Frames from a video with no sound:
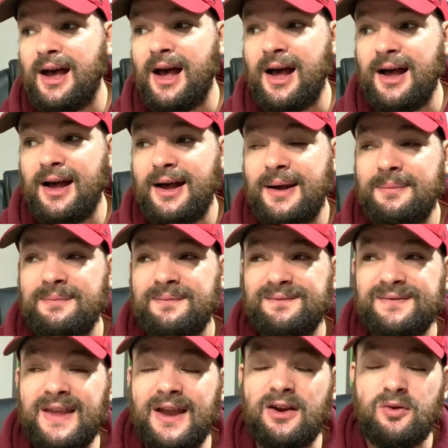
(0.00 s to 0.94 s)

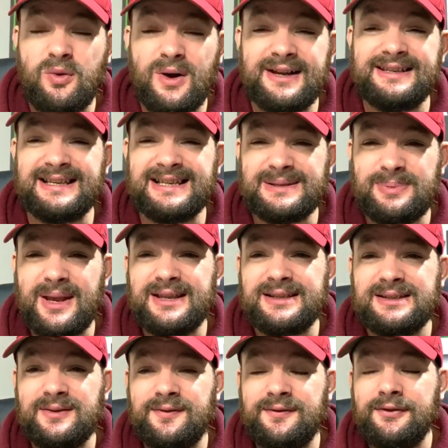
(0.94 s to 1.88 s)
They're quite
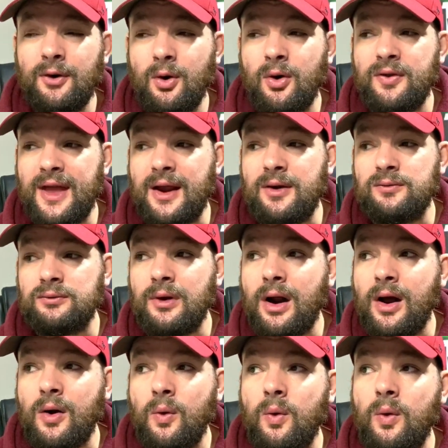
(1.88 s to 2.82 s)
expensive for that
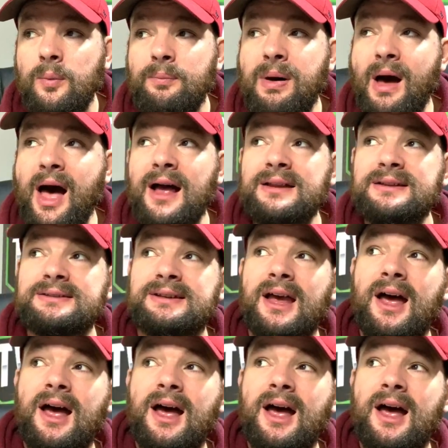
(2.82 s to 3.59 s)
role, but